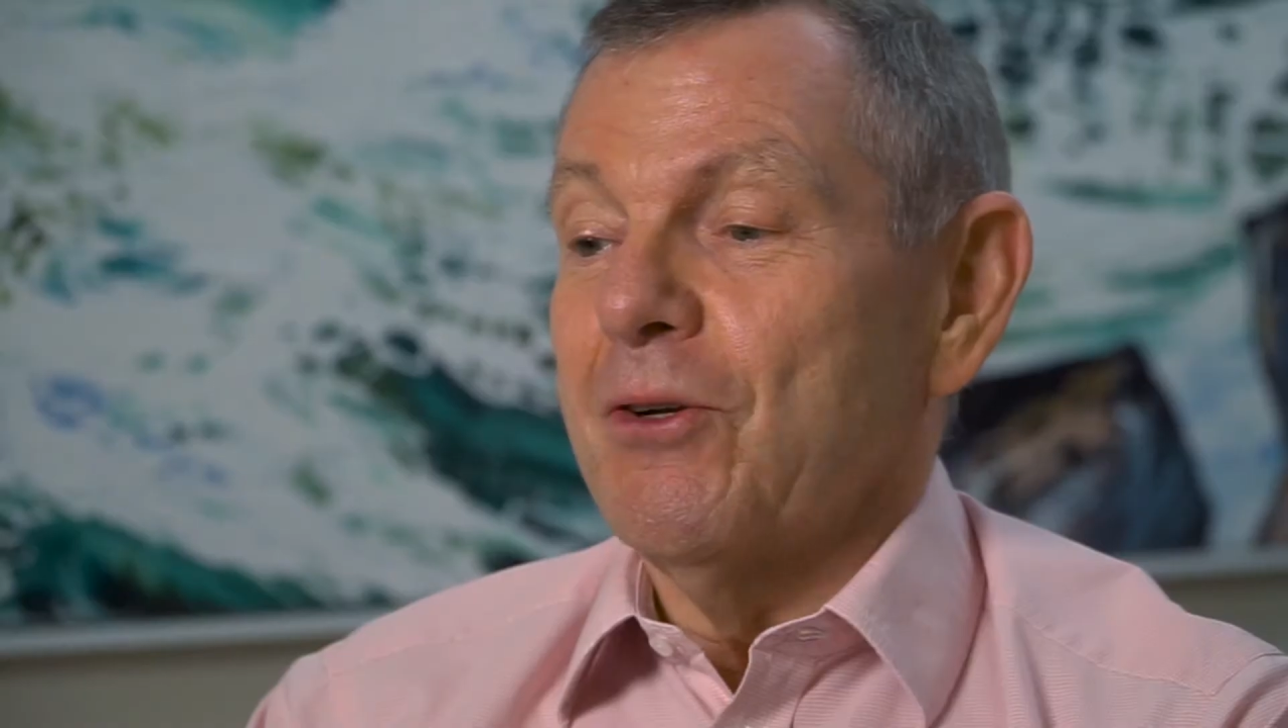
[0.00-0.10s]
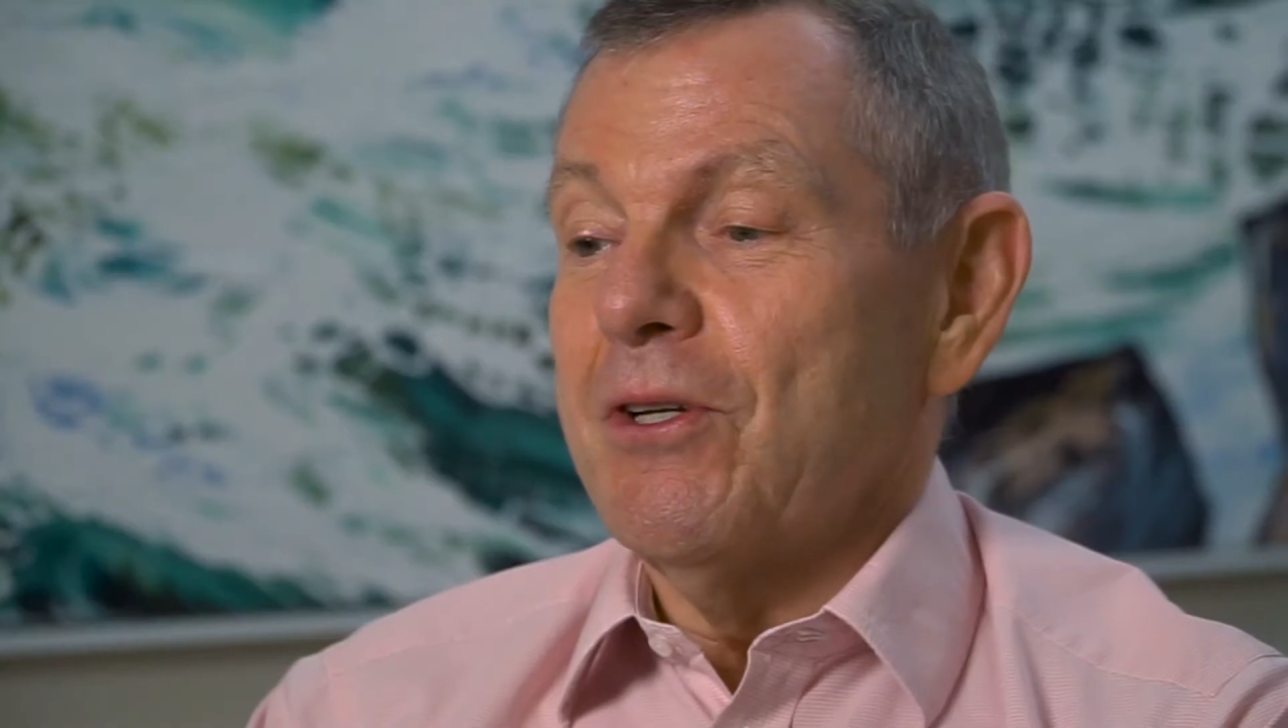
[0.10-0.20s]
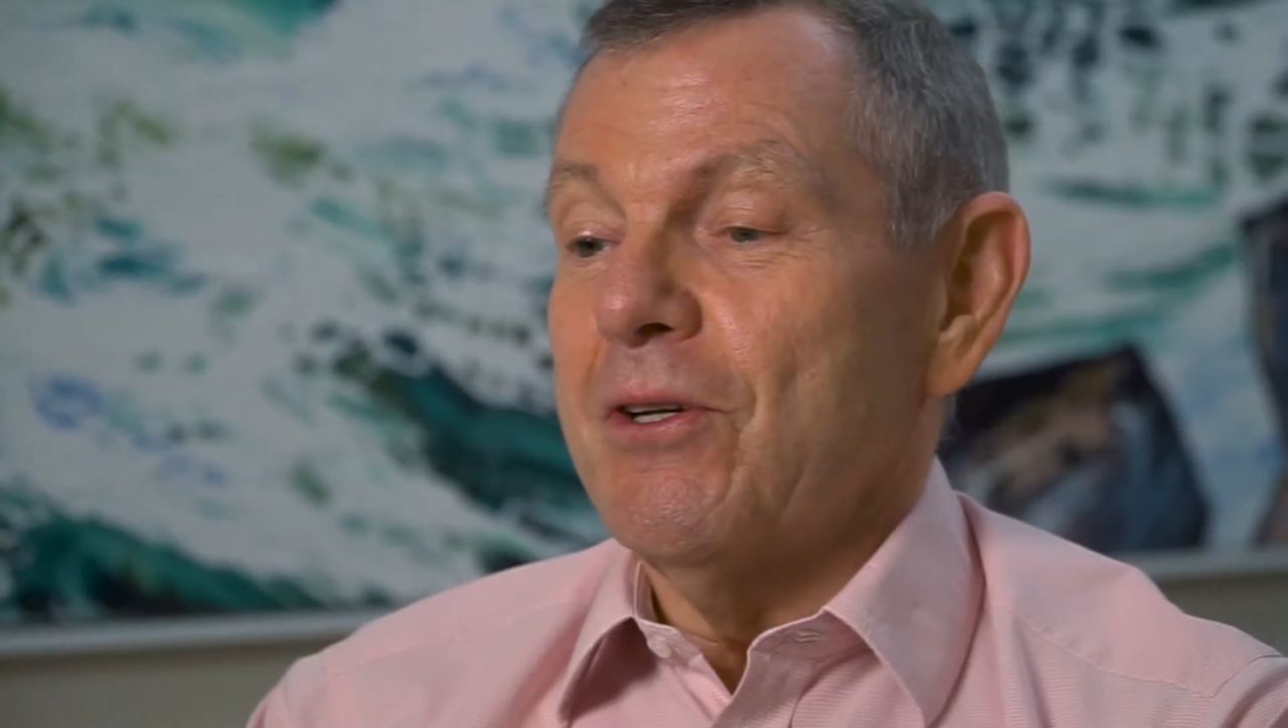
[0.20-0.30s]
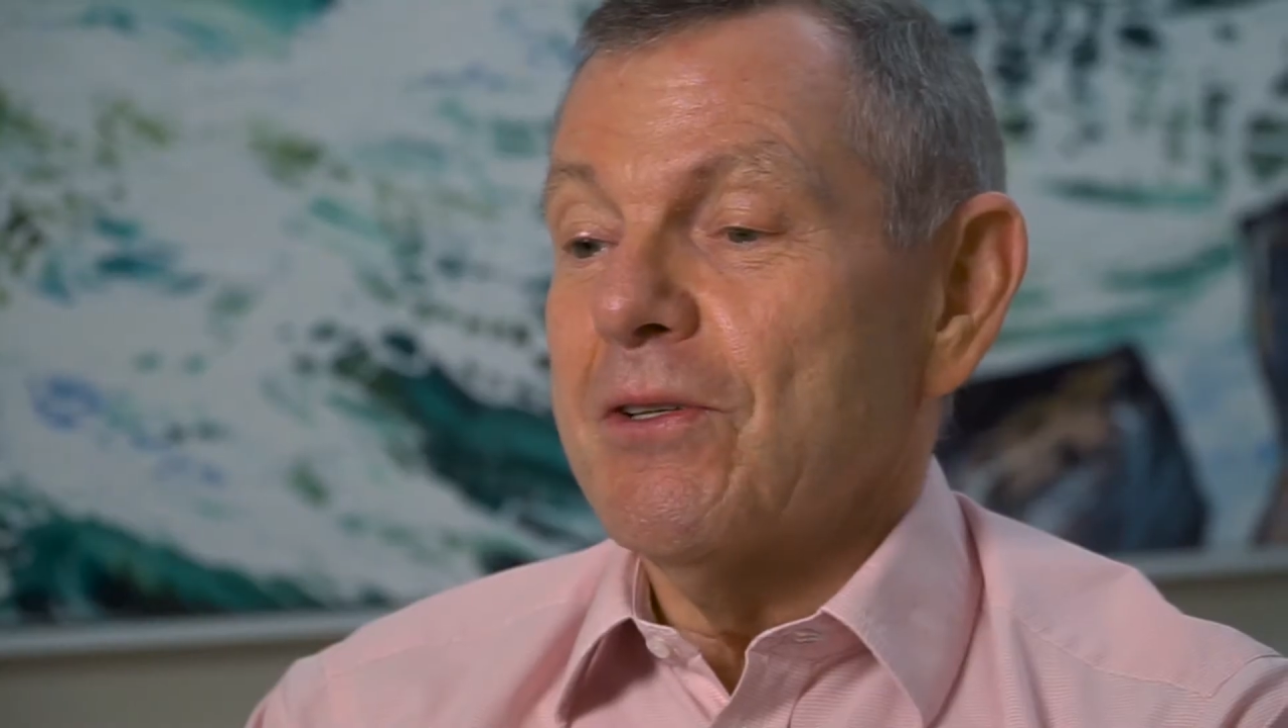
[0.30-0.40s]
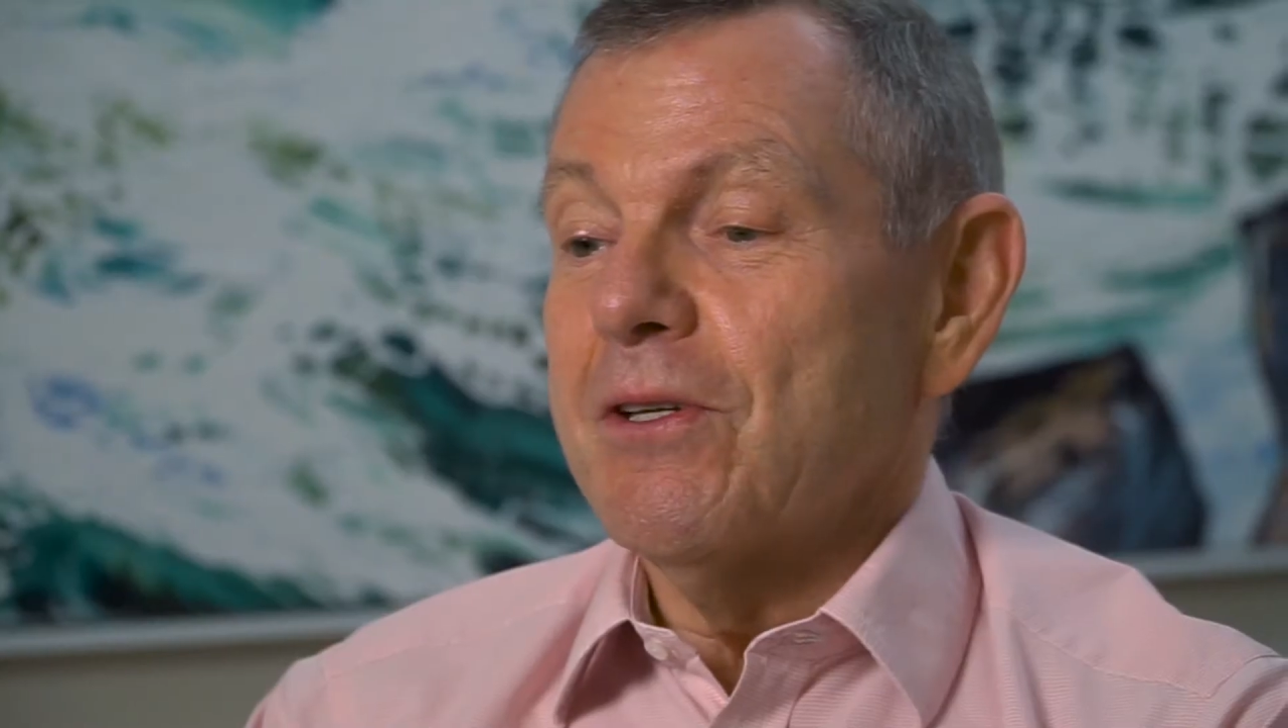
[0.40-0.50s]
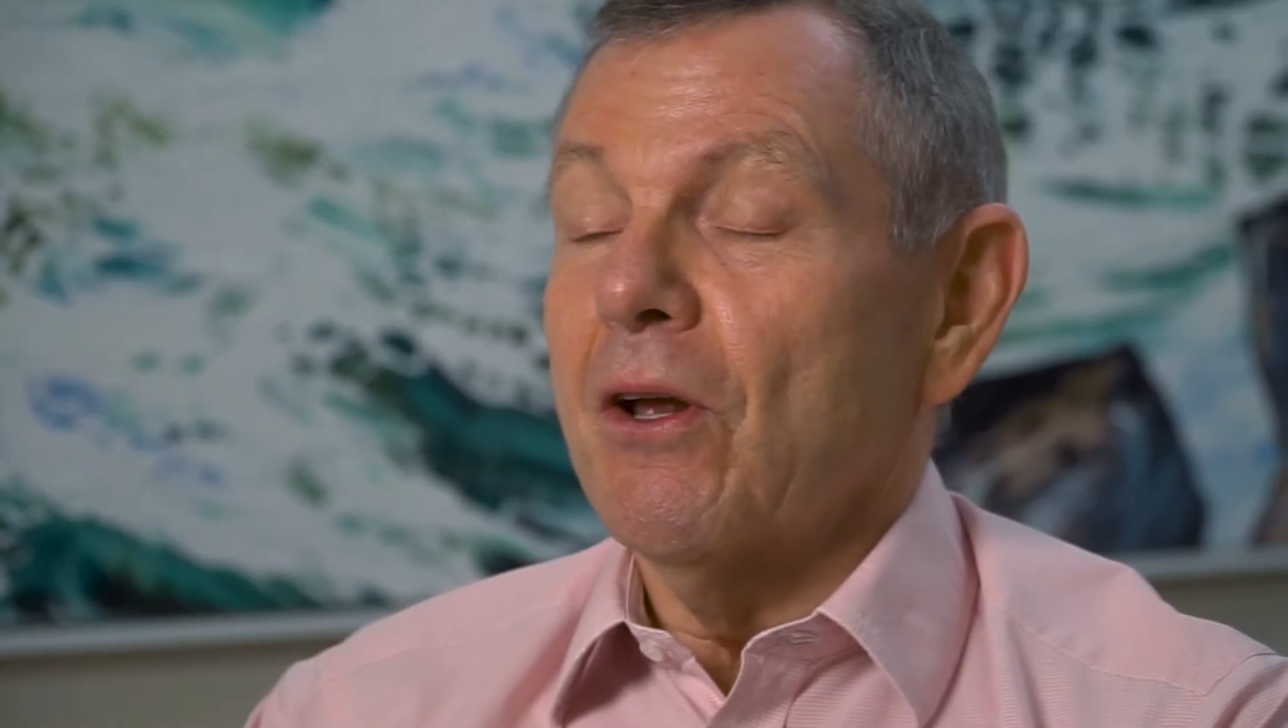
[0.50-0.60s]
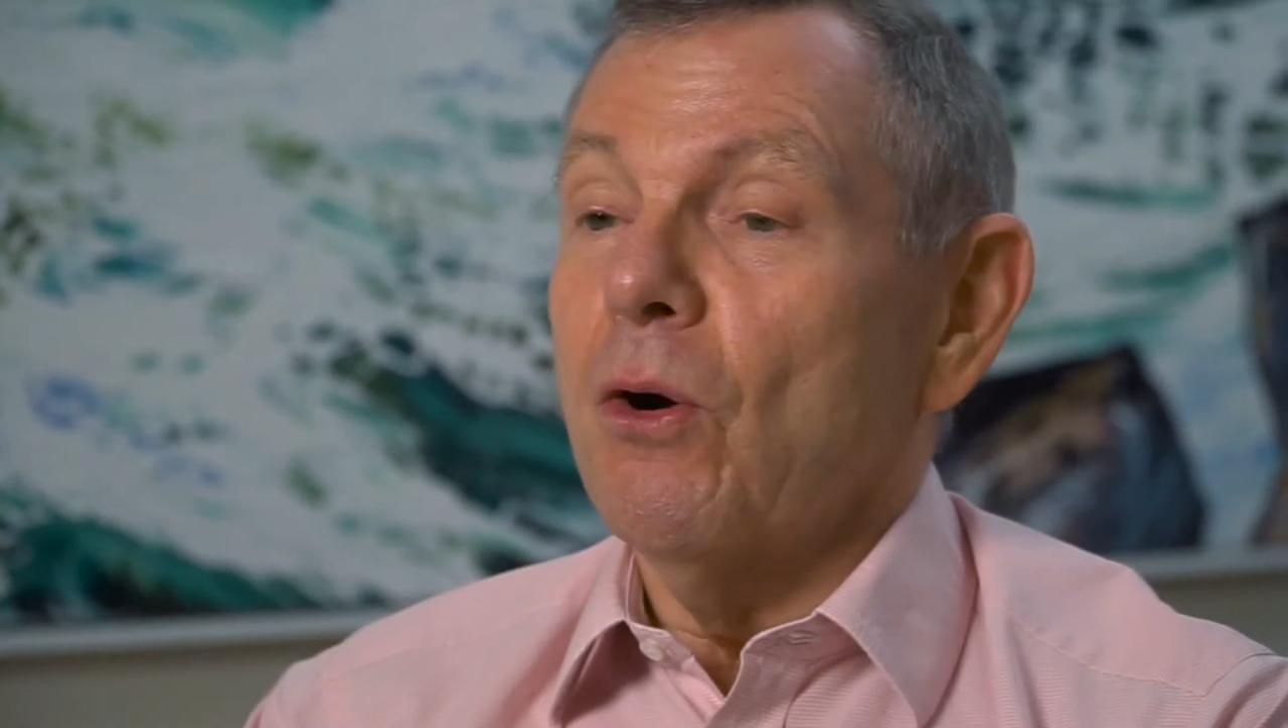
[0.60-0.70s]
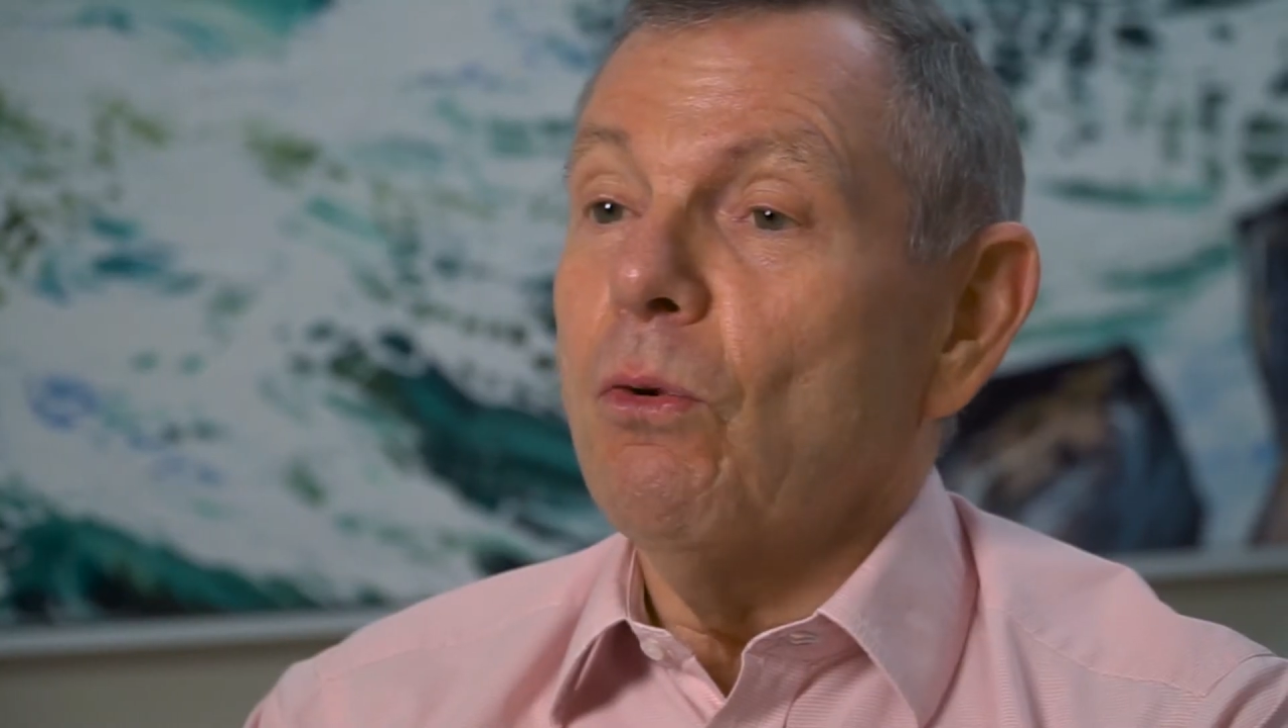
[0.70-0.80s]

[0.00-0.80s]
She just said, oh,